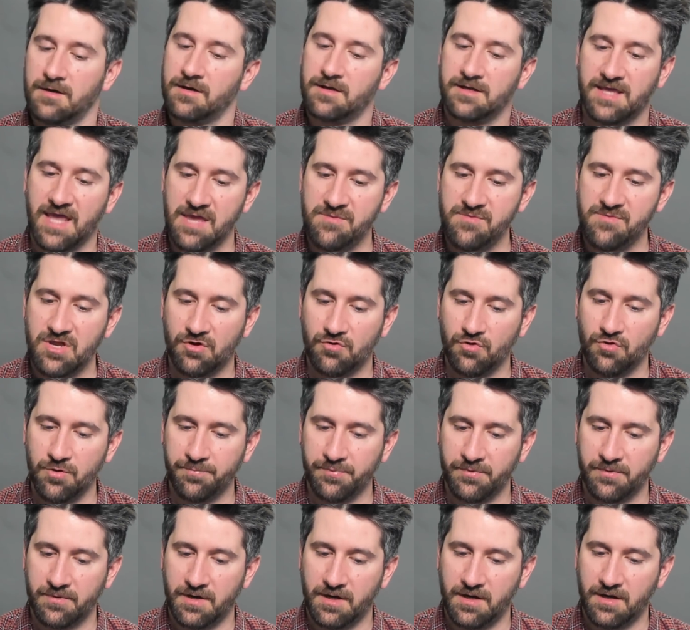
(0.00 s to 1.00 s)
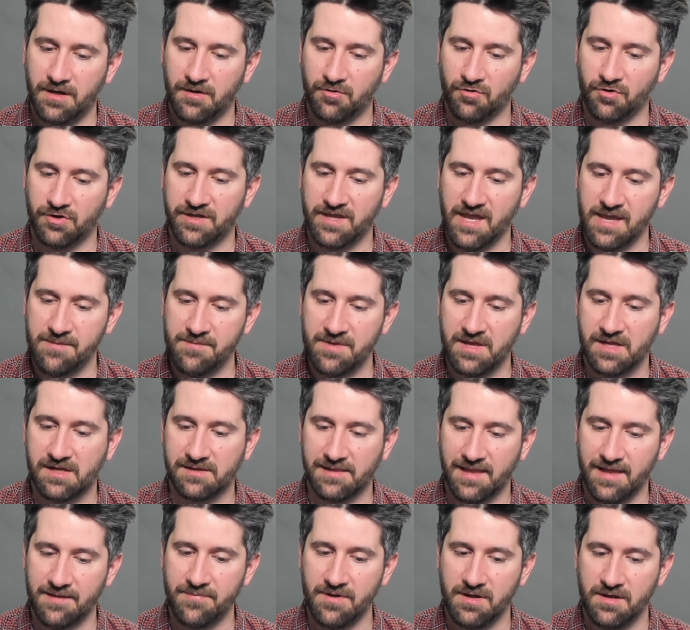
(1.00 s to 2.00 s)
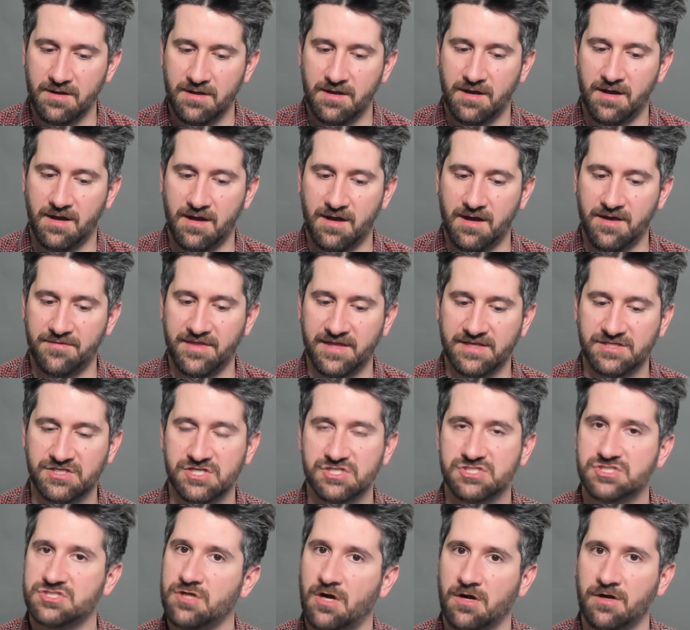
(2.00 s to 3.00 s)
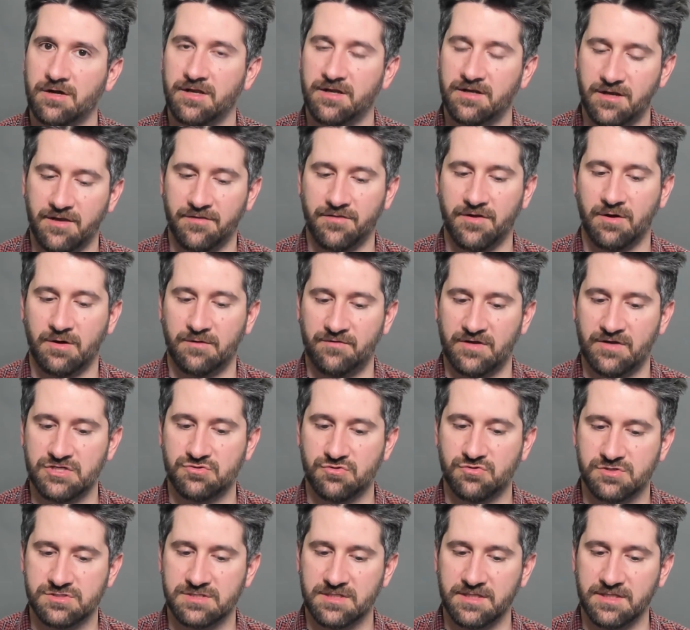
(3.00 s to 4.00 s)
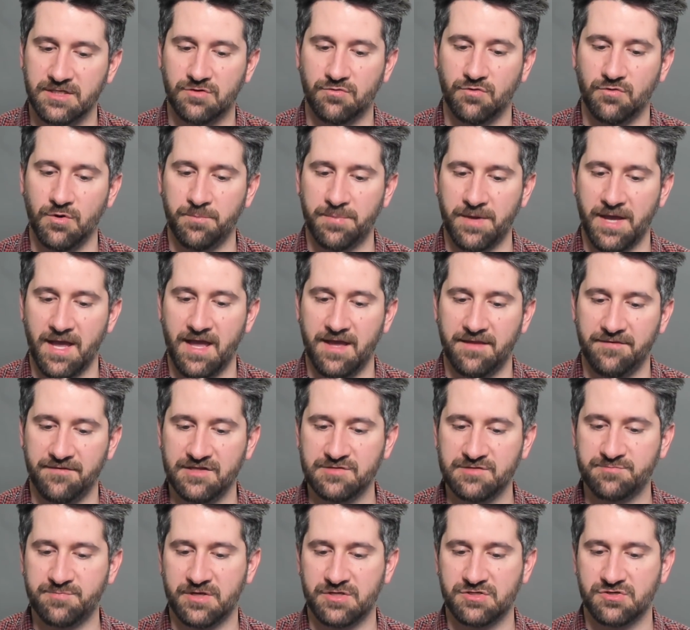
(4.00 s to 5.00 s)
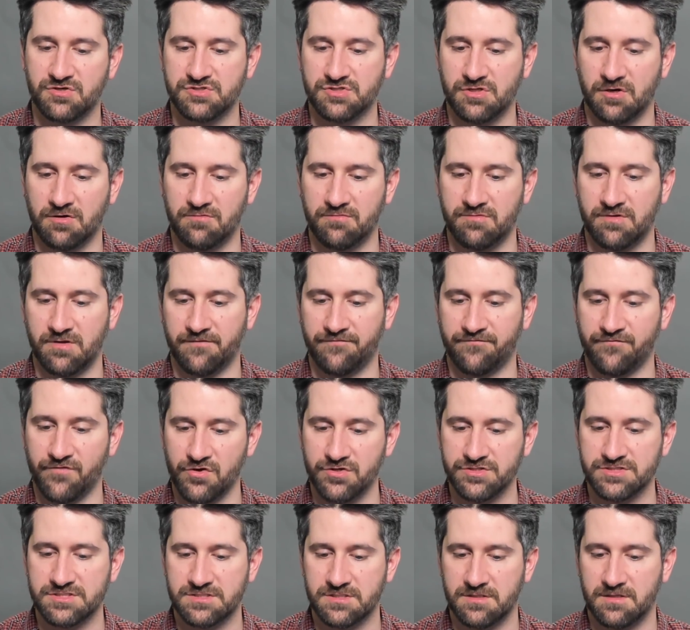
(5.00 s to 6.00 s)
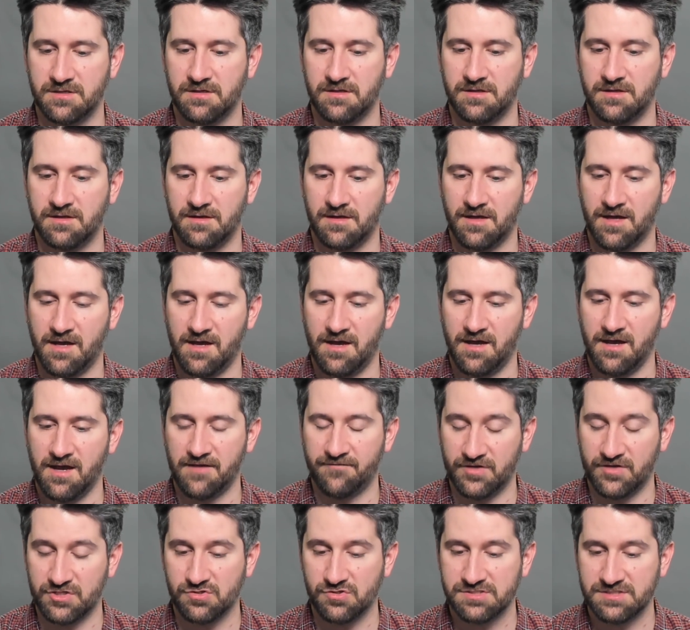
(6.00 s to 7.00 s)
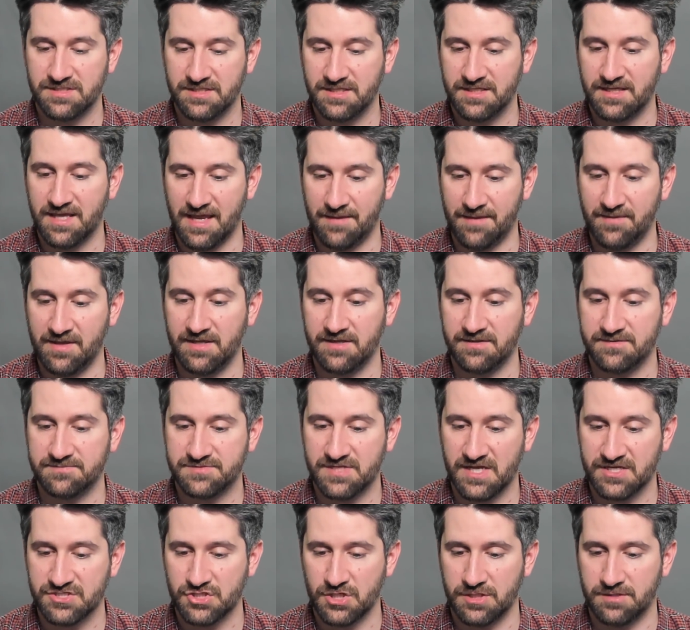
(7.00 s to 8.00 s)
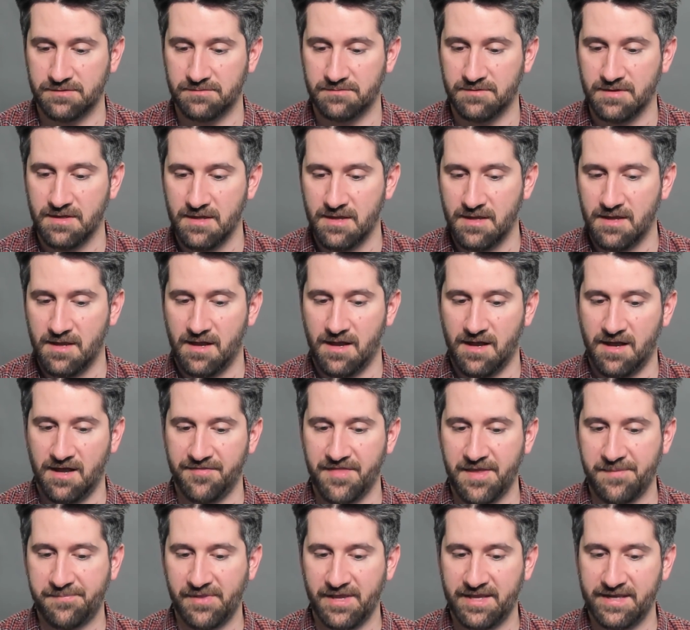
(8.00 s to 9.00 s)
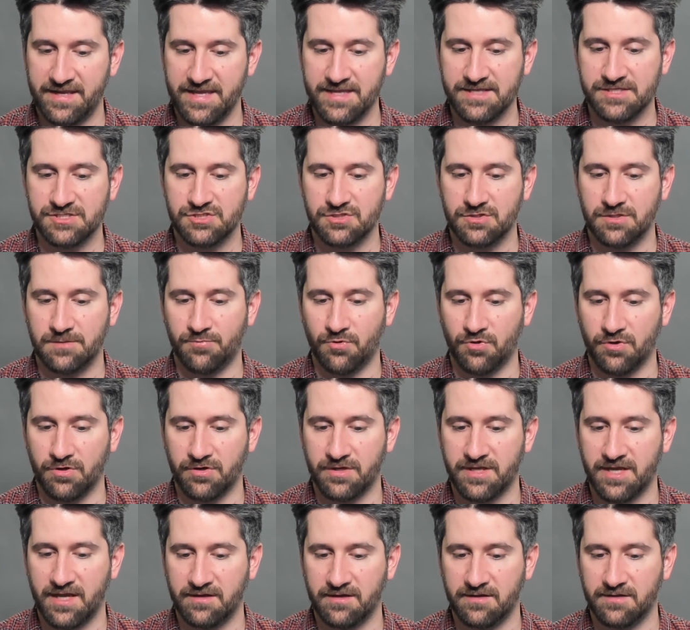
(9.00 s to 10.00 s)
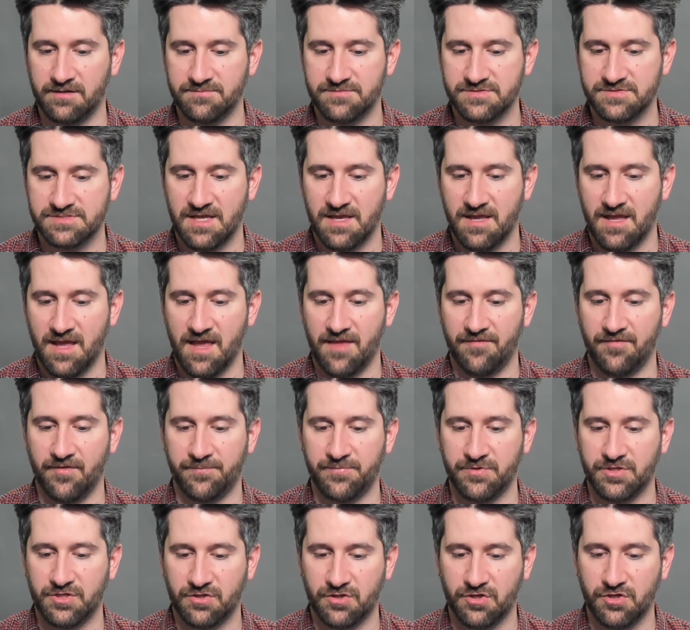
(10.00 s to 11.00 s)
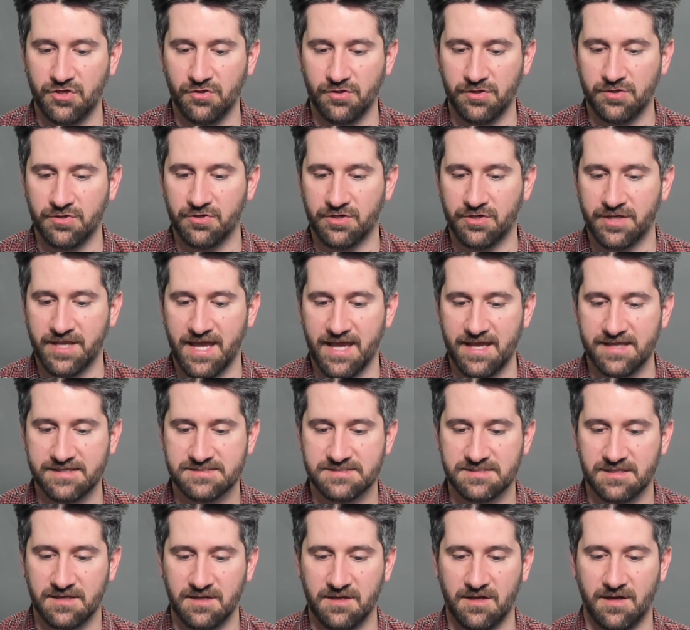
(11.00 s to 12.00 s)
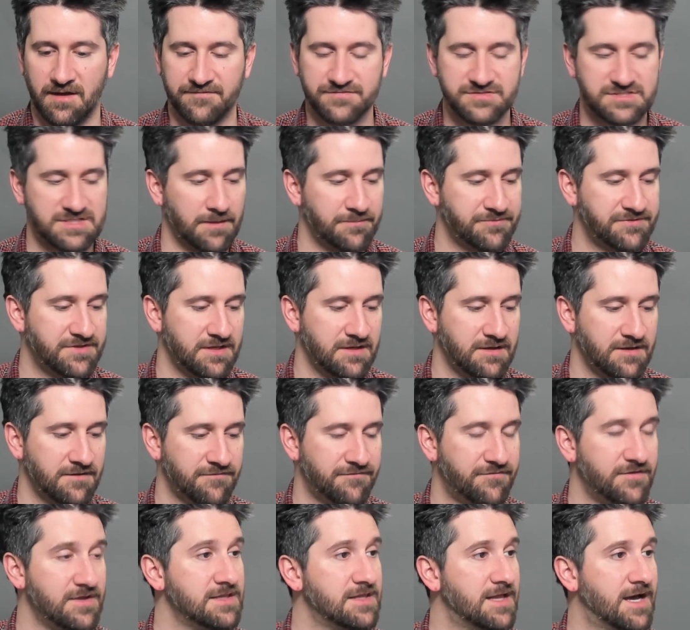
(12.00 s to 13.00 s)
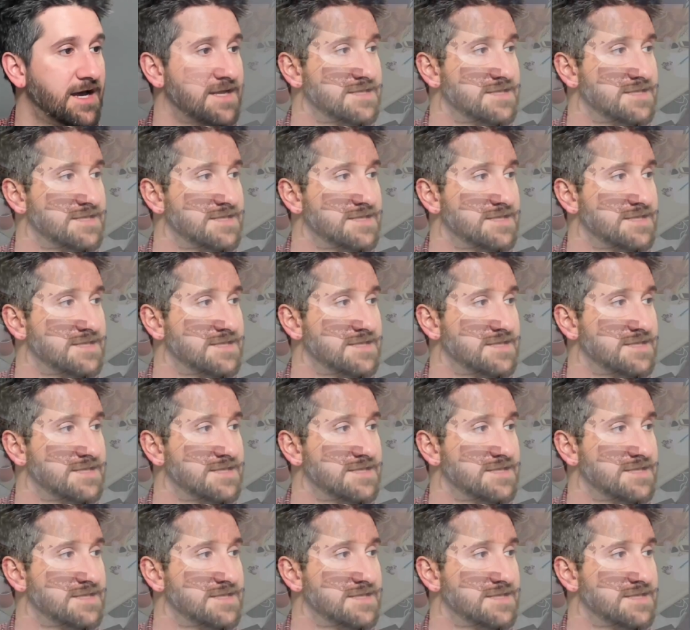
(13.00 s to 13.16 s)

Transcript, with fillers: gaming group uh, or gaming club. Uh, they just started their Adventurers League group, and these pictures are their first uh, Adventurers League gaming session. Uh, they played Into the Border Kingdoms and the Peculiar Case of Selpton Feline.